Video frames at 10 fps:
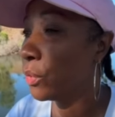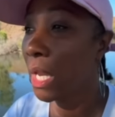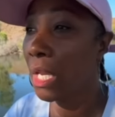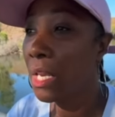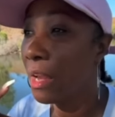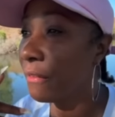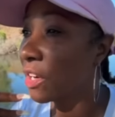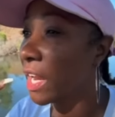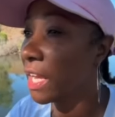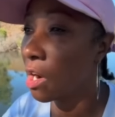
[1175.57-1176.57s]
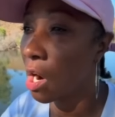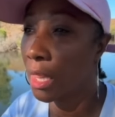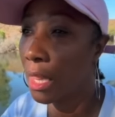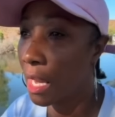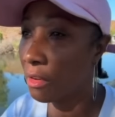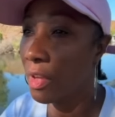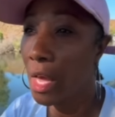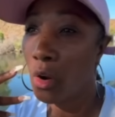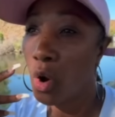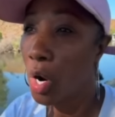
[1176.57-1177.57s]
We ain't never in our life
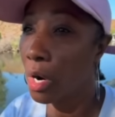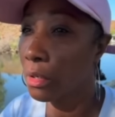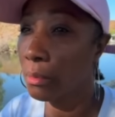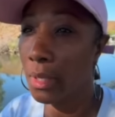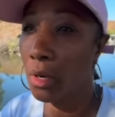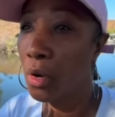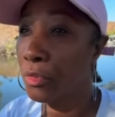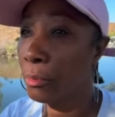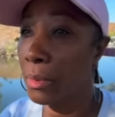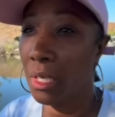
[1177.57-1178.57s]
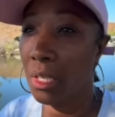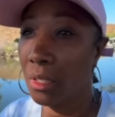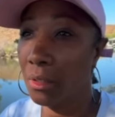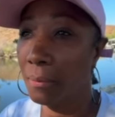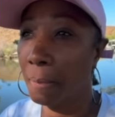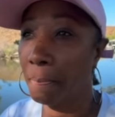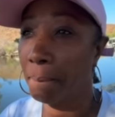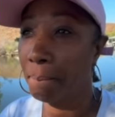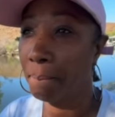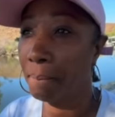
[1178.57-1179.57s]
had an argument over money.
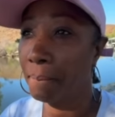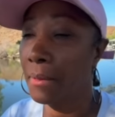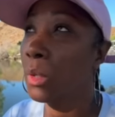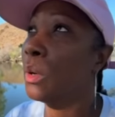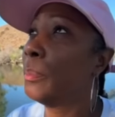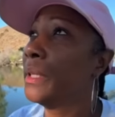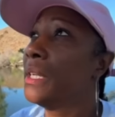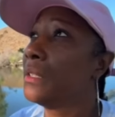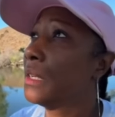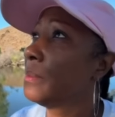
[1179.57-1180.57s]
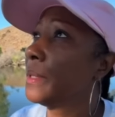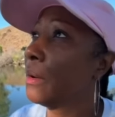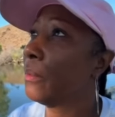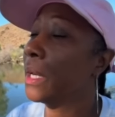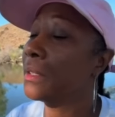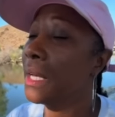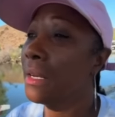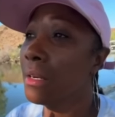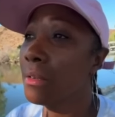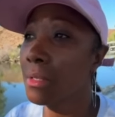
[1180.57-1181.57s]
Lord, please keep it that way. Cause
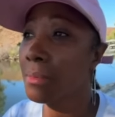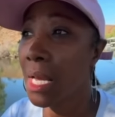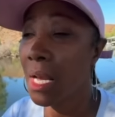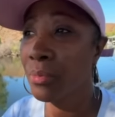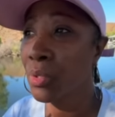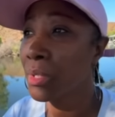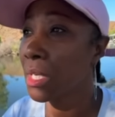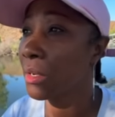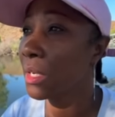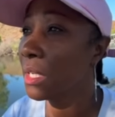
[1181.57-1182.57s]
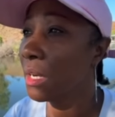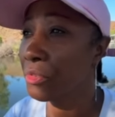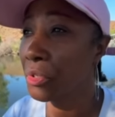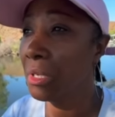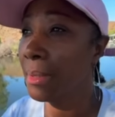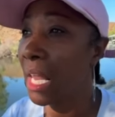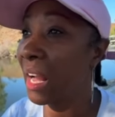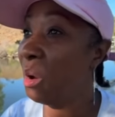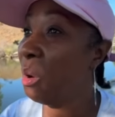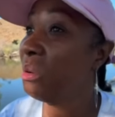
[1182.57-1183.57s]
I know sometimes when you tell the devil, he be
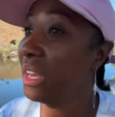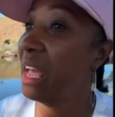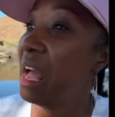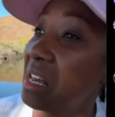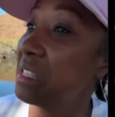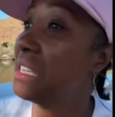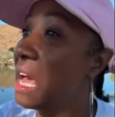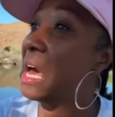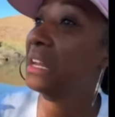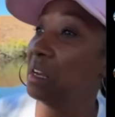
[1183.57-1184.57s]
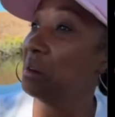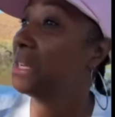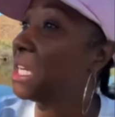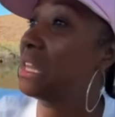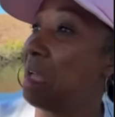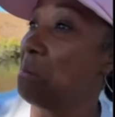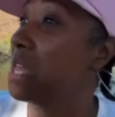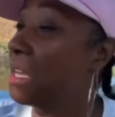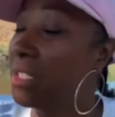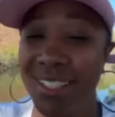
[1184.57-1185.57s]
like, okay, I see how to come get that
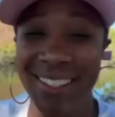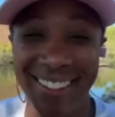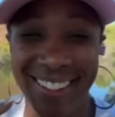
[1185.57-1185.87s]
bitch.